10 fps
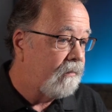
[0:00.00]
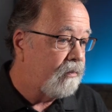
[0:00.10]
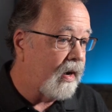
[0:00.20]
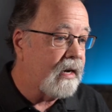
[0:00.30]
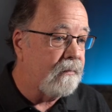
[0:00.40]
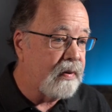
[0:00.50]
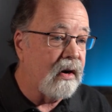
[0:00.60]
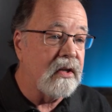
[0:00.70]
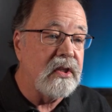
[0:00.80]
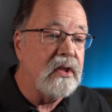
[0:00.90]
By
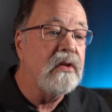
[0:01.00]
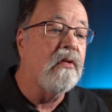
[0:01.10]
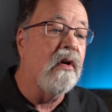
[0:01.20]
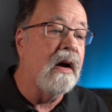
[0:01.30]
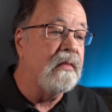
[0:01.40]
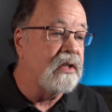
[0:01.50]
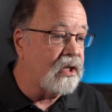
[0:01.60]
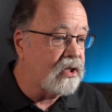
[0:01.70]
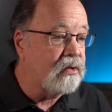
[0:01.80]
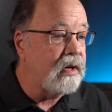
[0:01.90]
comparison, crime is
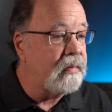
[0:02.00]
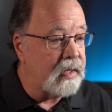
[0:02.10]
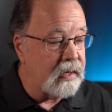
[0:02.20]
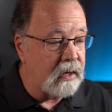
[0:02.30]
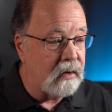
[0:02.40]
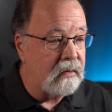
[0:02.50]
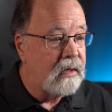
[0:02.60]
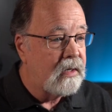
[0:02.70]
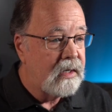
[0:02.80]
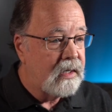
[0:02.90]
extremely low,
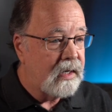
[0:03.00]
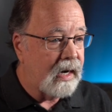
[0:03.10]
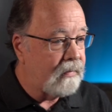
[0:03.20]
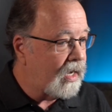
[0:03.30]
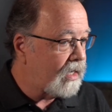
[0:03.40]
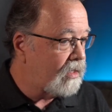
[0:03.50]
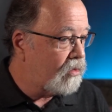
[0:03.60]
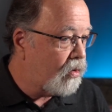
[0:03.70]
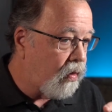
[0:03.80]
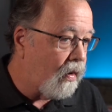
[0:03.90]
and I'm
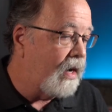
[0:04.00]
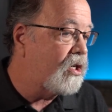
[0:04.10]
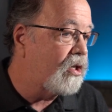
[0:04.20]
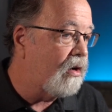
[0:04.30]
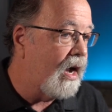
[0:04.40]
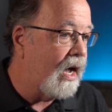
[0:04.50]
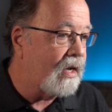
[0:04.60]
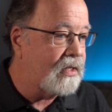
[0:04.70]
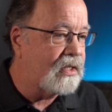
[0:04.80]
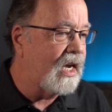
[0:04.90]
not quite sure how
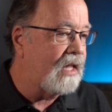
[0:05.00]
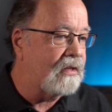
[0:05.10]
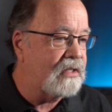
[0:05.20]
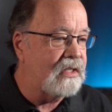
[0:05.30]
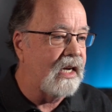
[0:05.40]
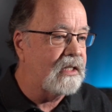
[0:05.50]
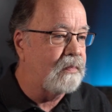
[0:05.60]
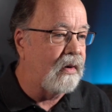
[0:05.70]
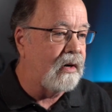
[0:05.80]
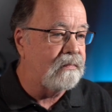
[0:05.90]
to say this next
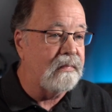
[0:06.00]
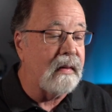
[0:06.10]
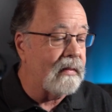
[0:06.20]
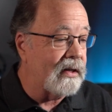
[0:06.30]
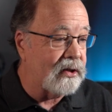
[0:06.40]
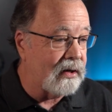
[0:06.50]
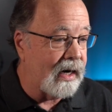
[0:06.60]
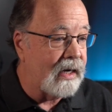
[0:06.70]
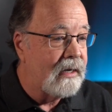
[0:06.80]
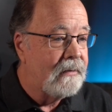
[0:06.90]
part, but I'm going to
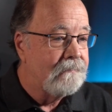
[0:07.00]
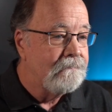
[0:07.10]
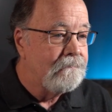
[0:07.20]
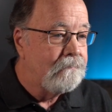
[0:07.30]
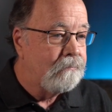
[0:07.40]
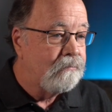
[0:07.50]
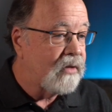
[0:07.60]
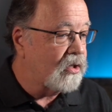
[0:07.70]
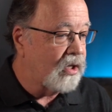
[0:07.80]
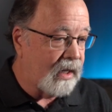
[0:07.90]
try.
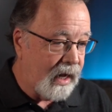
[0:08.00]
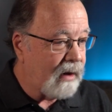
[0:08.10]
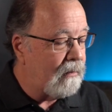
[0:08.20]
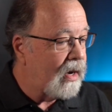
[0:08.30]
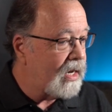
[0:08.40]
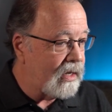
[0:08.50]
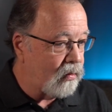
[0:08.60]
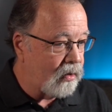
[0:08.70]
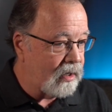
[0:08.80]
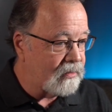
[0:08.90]
There's a lot of money
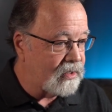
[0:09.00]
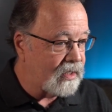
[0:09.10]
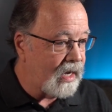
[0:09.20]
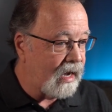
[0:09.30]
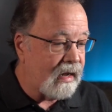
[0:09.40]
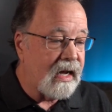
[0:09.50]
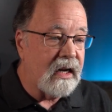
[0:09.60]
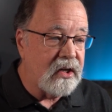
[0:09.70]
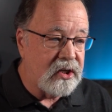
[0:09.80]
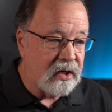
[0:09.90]
in Williamson County, and
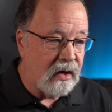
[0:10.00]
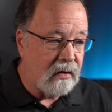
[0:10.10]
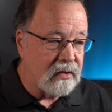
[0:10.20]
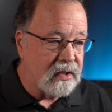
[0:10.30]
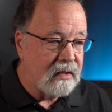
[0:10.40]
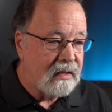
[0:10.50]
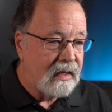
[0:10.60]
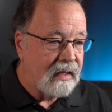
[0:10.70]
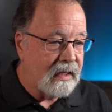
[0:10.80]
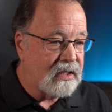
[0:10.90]
it shows.
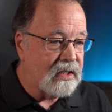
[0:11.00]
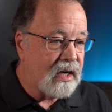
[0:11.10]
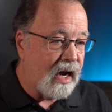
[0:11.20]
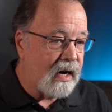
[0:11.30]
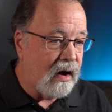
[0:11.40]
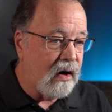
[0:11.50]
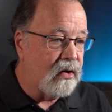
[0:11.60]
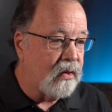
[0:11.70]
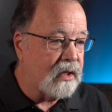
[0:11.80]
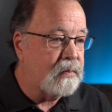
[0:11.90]
This is kind of hard
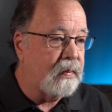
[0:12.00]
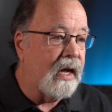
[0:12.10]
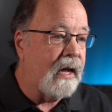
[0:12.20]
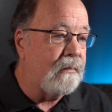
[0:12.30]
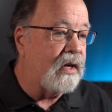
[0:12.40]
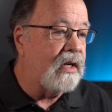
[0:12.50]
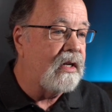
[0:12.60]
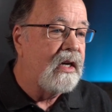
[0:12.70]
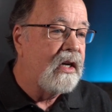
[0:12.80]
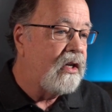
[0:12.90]
to explain, but
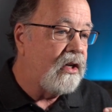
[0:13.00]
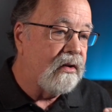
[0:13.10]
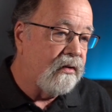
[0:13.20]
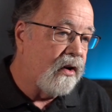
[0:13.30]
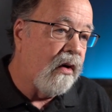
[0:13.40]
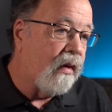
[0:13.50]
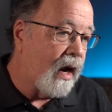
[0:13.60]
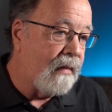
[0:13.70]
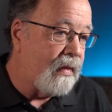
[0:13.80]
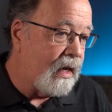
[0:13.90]
you'll know what
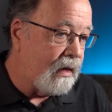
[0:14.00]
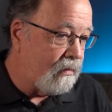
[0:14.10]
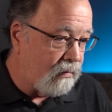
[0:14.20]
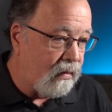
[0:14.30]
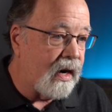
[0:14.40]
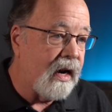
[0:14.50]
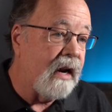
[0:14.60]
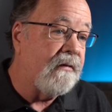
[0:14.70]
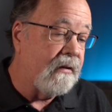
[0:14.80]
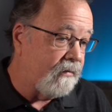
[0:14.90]
I mean when and if you